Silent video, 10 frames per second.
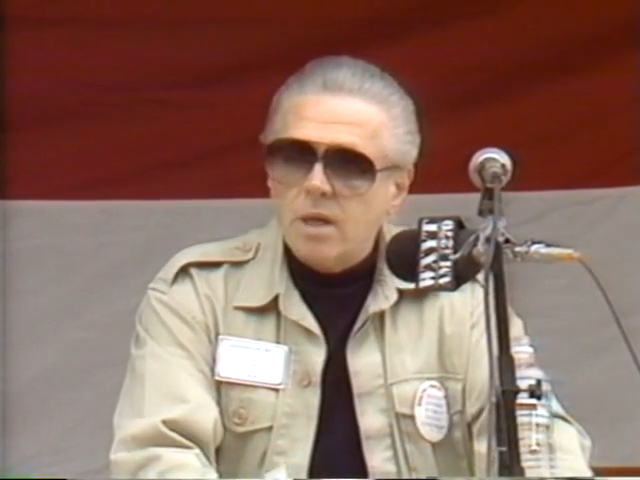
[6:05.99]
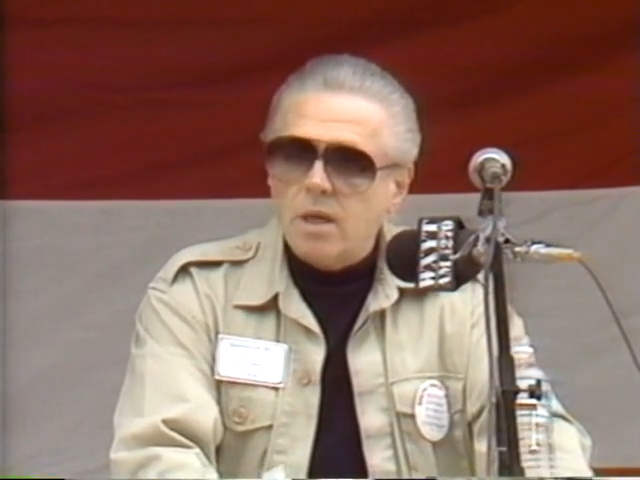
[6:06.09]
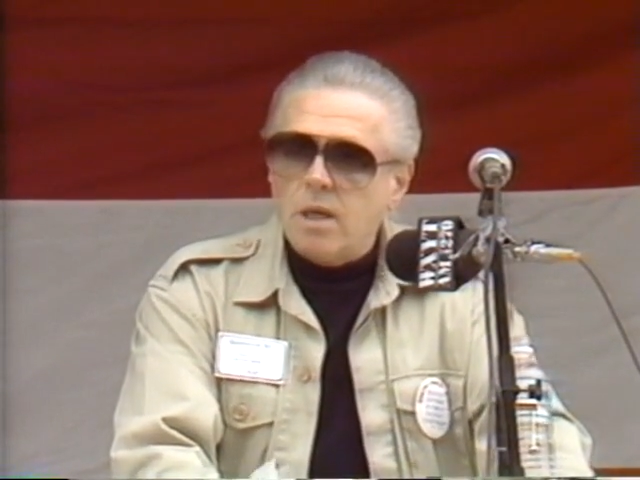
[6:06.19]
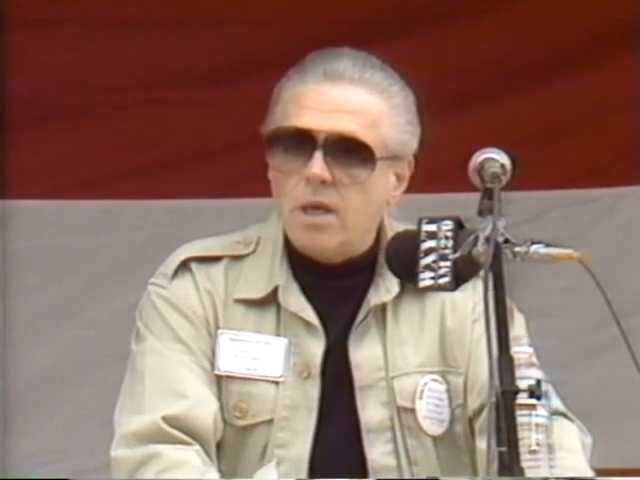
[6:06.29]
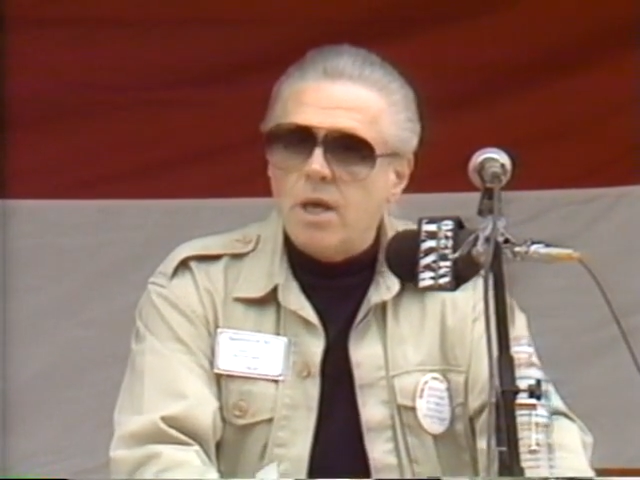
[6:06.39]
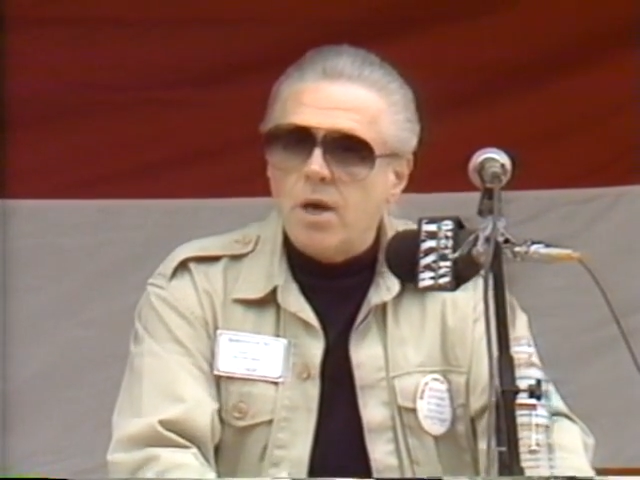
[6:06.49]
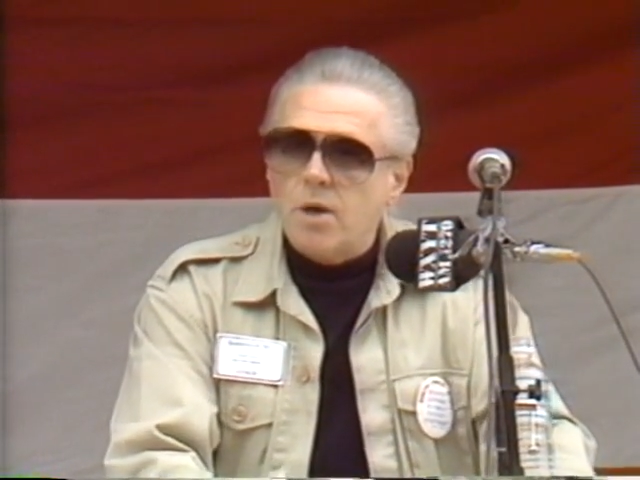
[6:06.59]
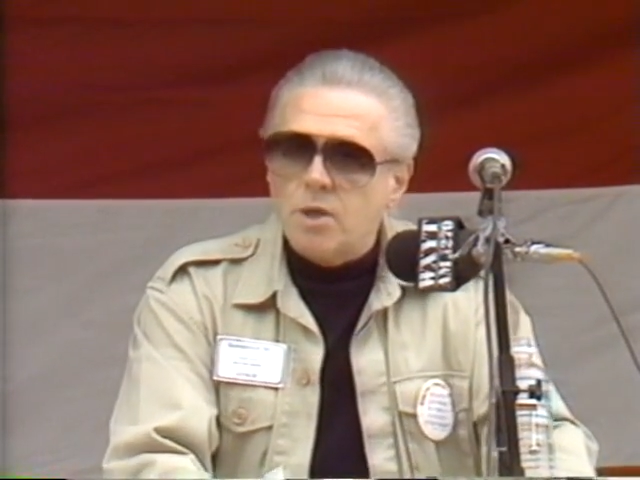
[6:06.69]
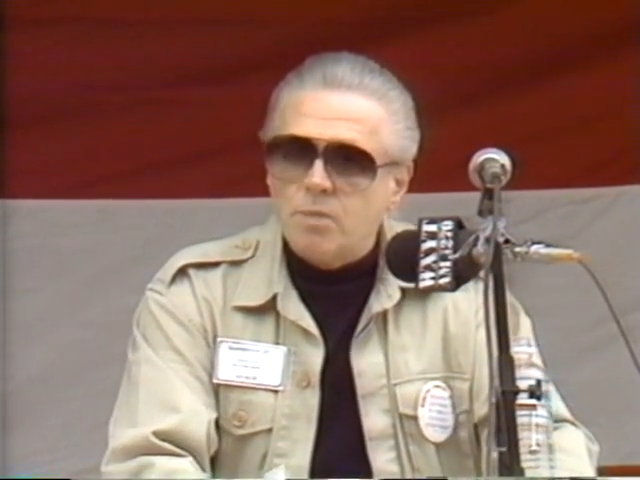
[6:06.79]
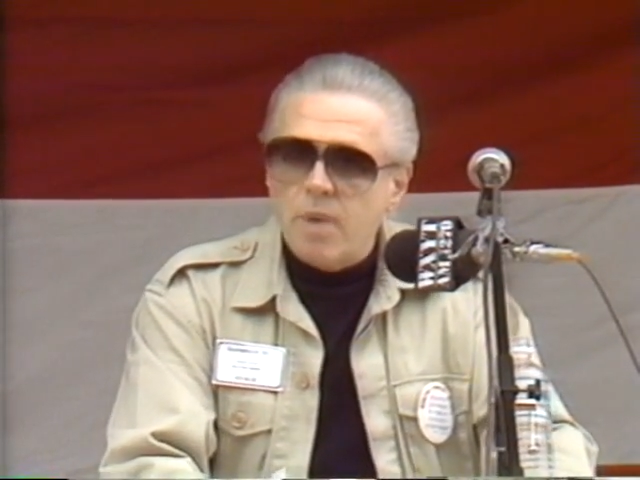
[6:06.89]
He
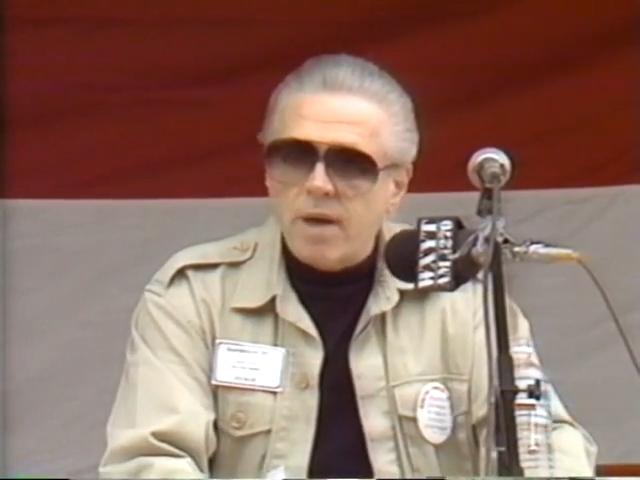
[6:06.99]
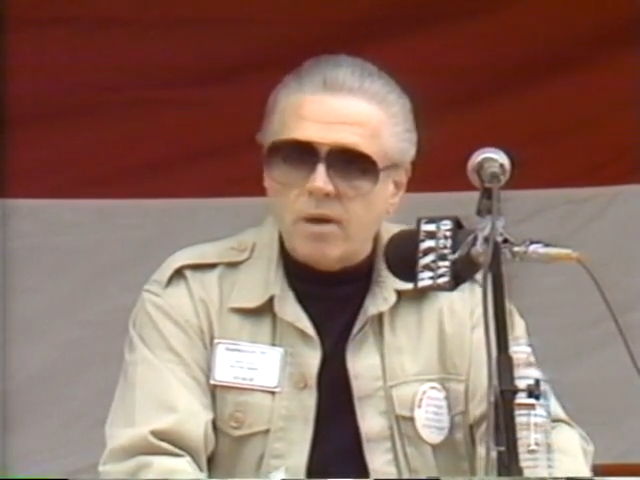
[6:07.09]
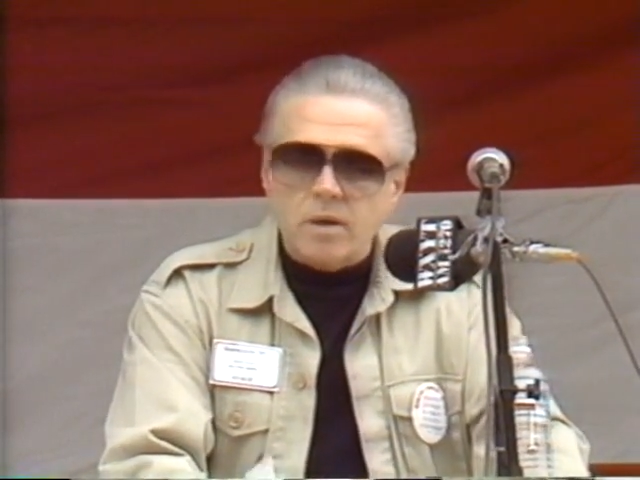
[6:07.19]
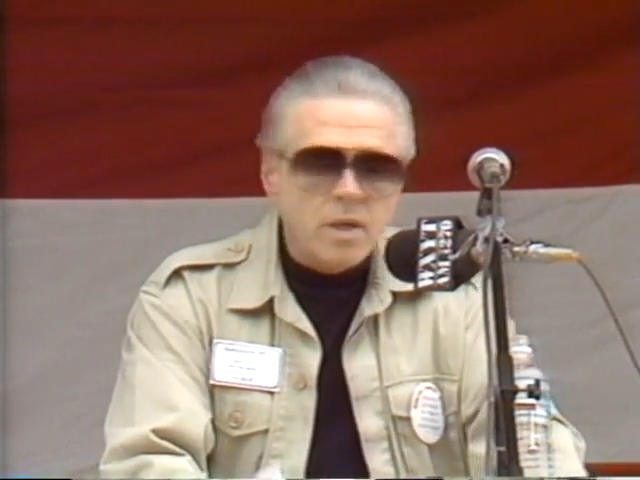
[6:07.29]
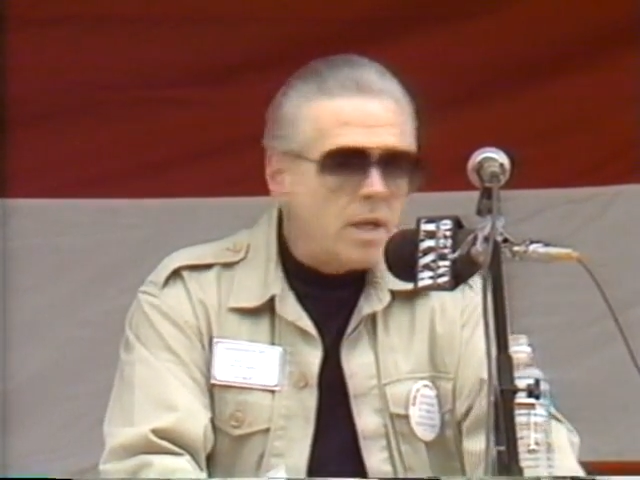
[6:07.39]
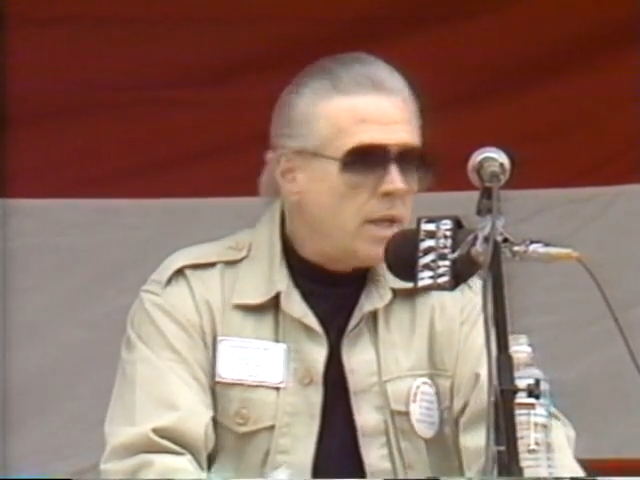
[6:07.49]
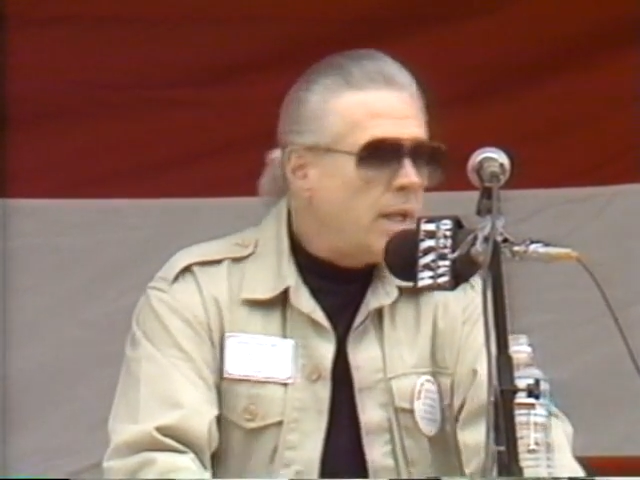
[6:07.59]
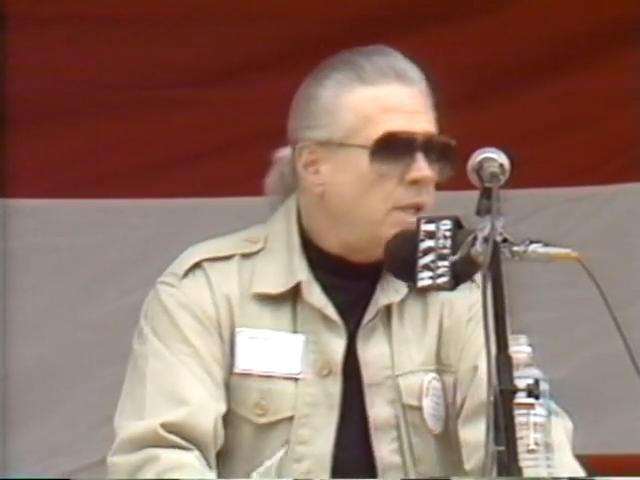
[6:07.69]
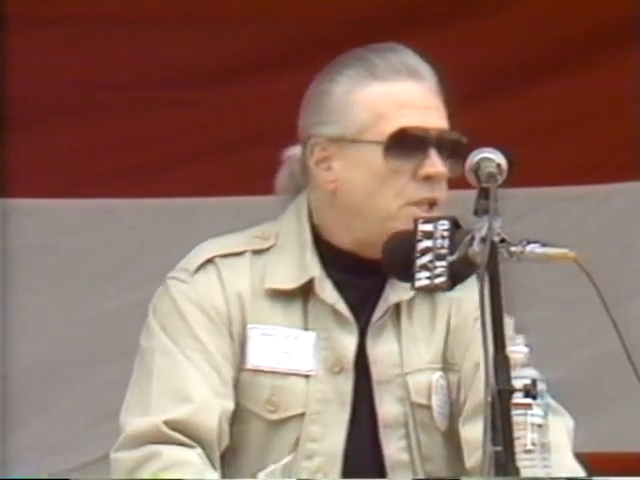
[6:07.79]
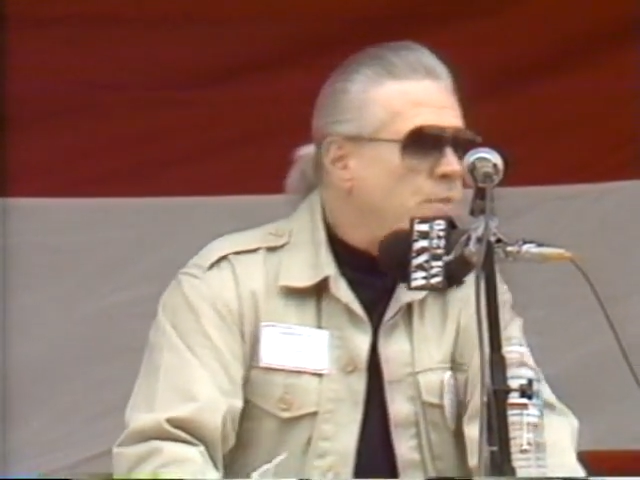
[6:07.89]
hears better.
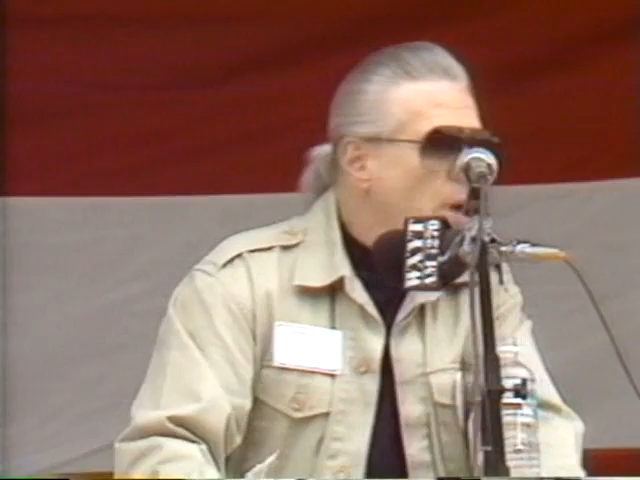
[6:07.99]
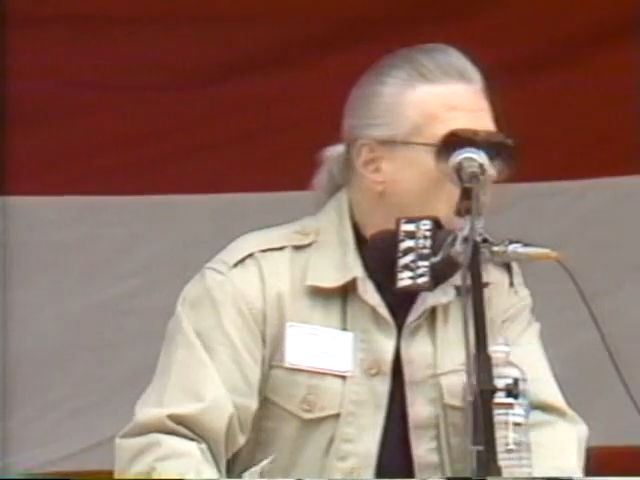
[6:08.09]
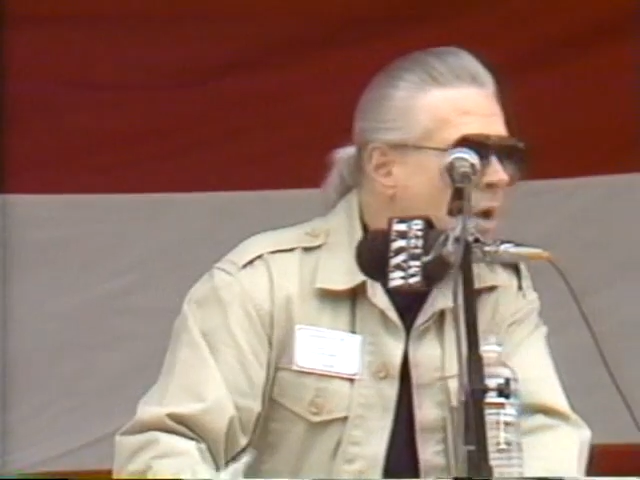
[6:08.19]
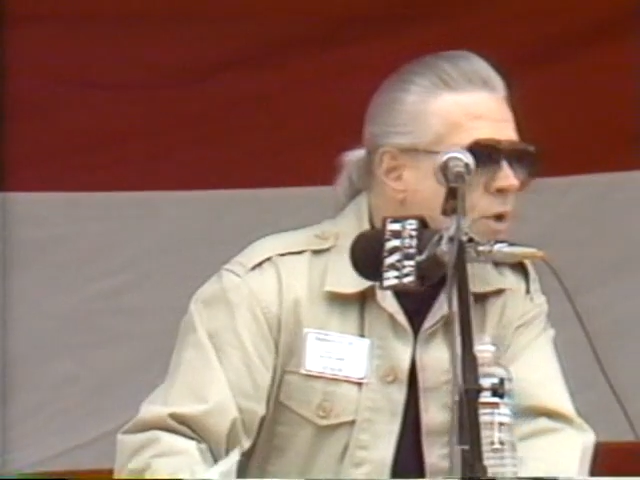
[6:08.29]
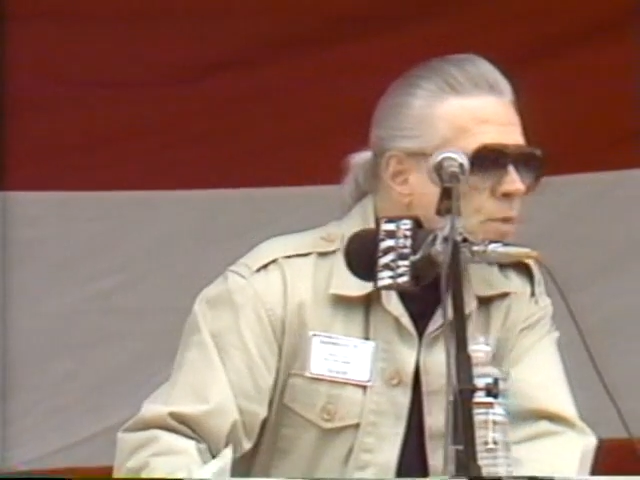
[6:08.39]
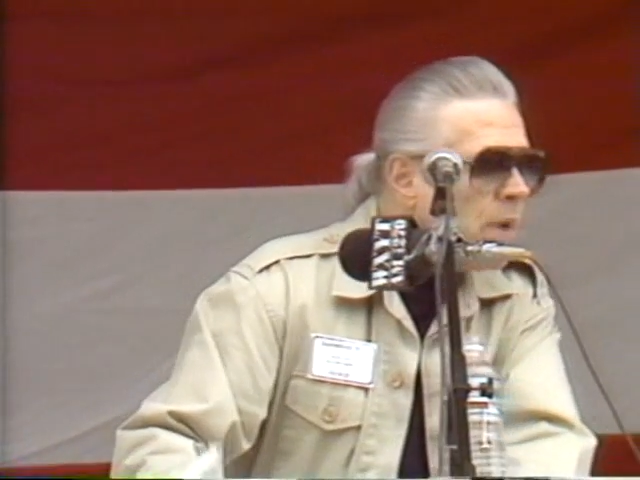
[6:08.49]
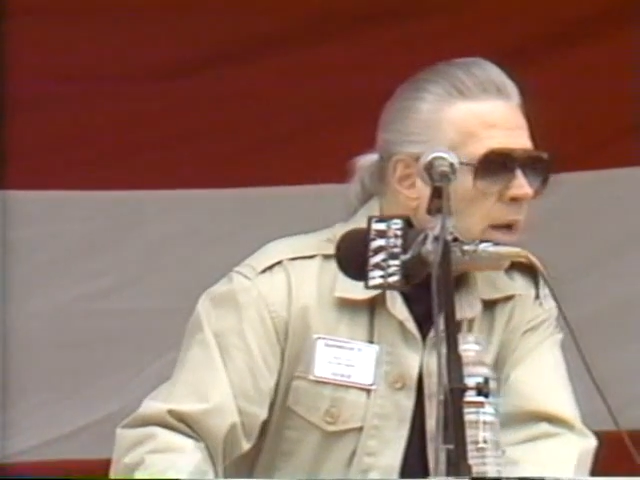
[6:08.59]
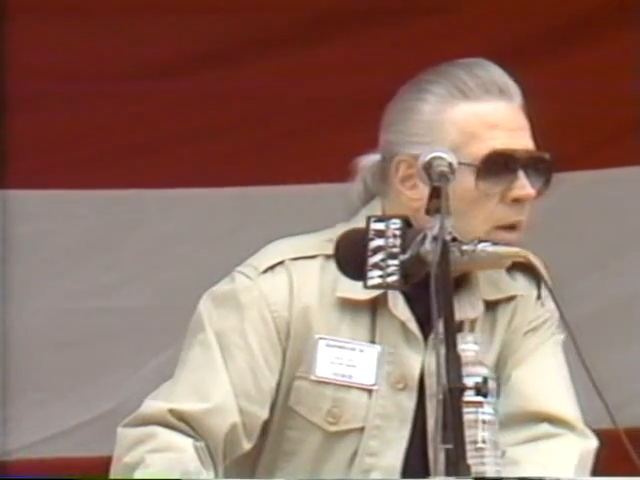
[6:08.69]
He smells